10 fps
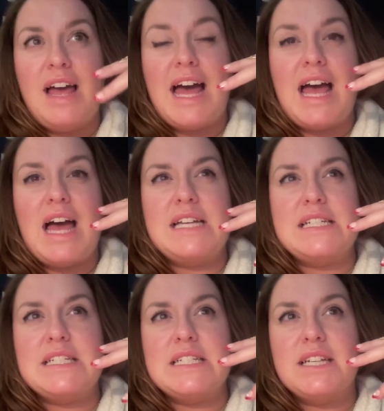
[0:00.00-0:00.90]

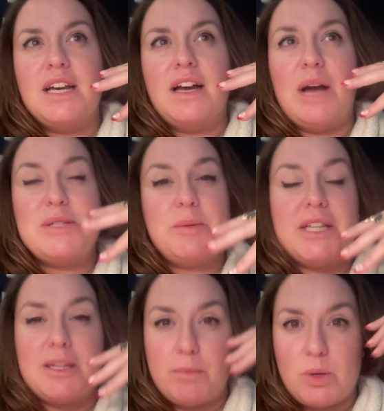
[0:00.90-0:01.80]
and I was able to
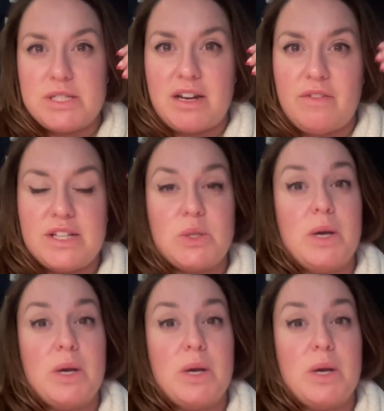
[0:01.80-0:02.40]
get the most out of it.